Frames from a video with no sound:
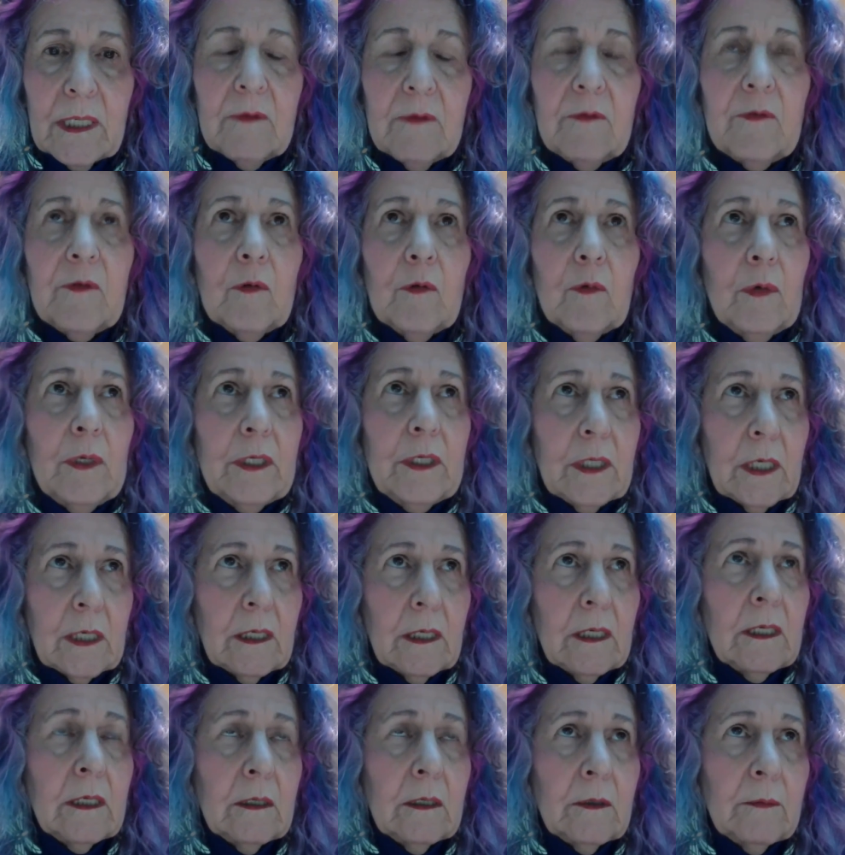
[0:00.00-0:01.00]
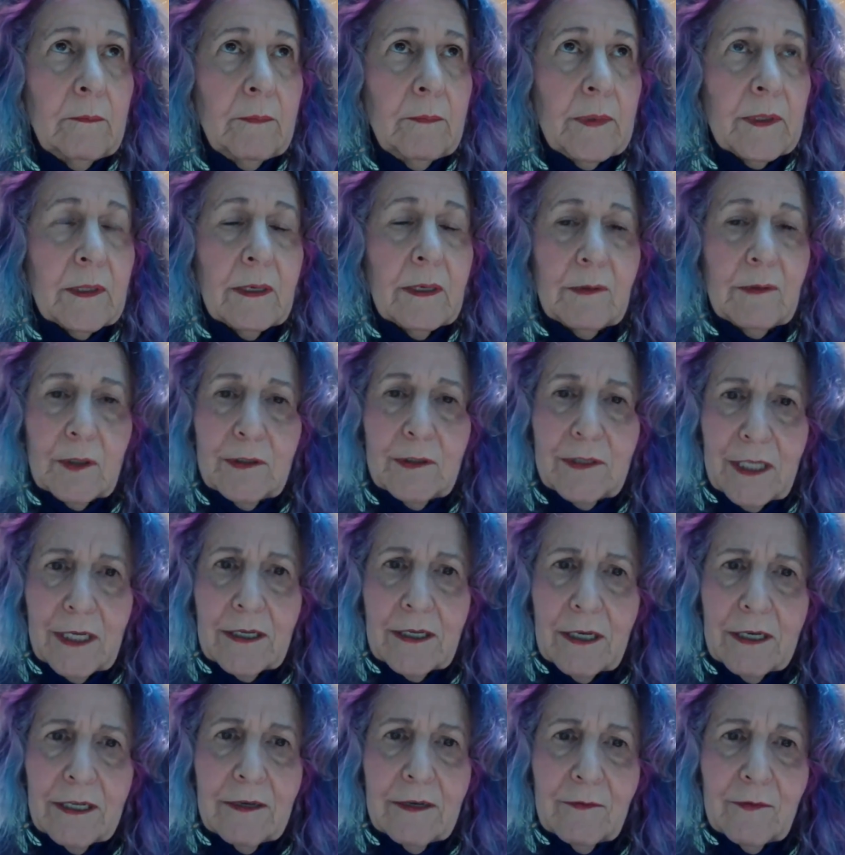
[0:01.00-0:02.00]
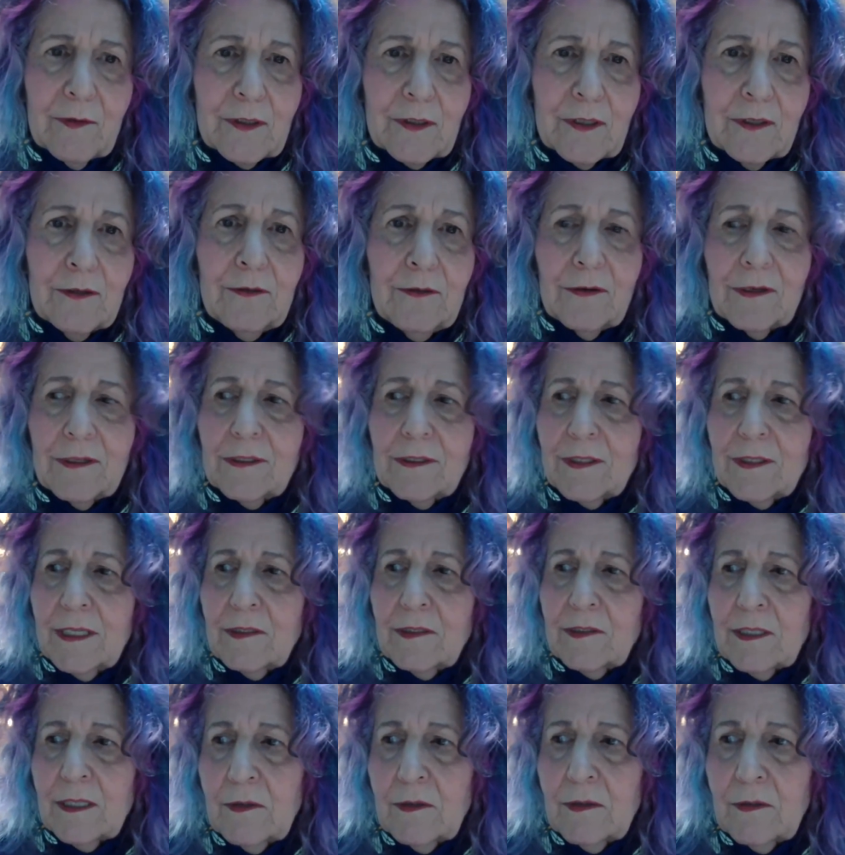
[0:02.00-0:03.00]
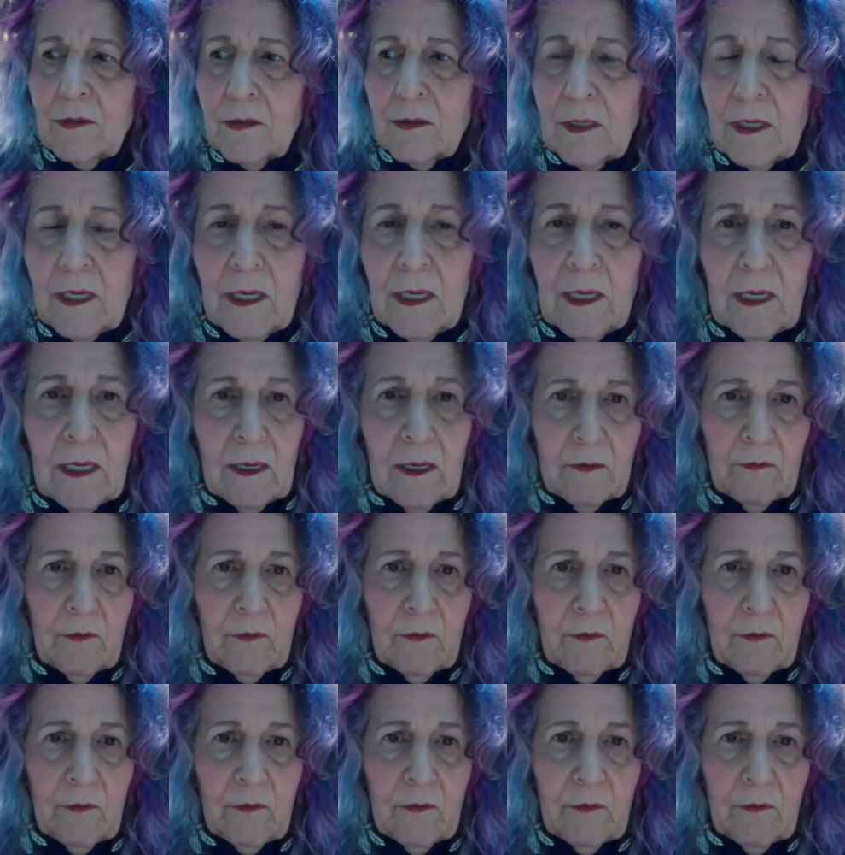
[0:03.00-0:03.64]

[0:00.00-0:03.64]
And if you read, I was going to say Cutting for Stone, because that's the other